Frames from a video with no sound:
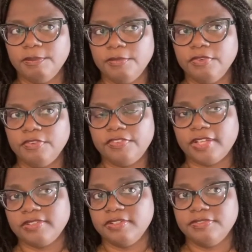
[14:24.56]

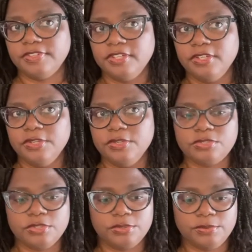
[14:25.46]
reflective.
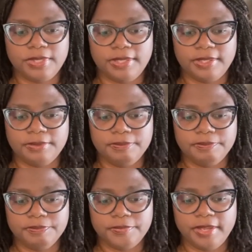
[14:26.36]
So
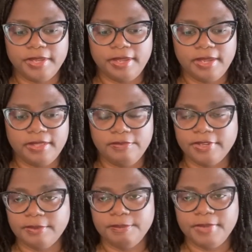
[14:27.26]
I highly
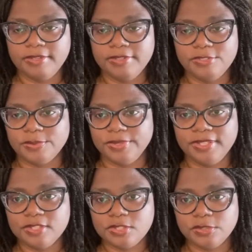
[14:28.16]
recommend
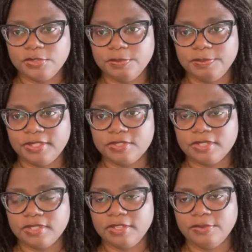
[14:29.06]
joining the circle because
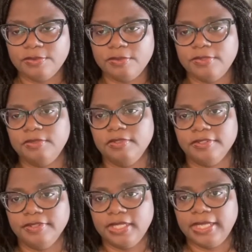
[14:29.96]
not only will you
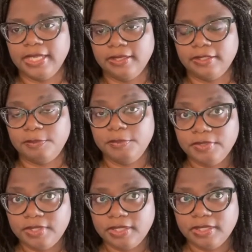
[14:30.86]
learn and gain a
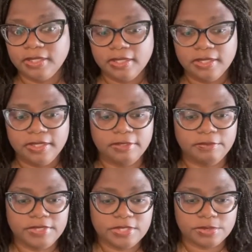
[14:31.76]
community and
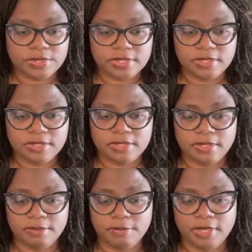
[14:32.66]
resources
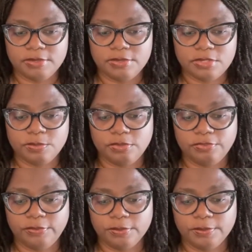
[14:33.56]
and models to move
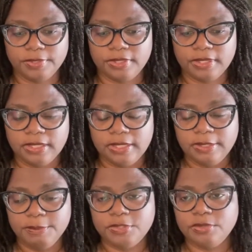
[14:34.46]
forward,
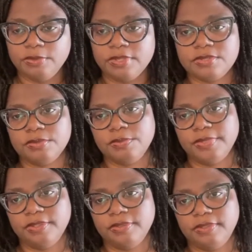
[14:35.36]
but you also
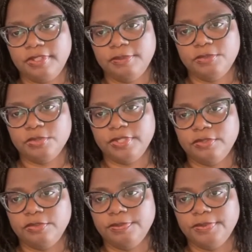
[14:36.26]
will join a
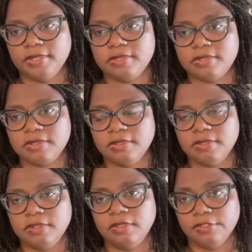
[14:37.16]
group that's
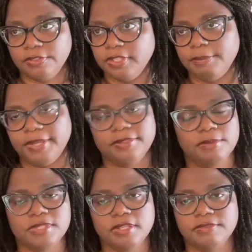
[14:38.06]
learning about
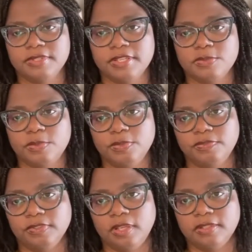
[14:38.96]
themselves as we move
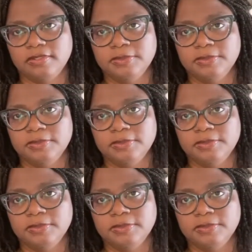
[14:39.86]
along.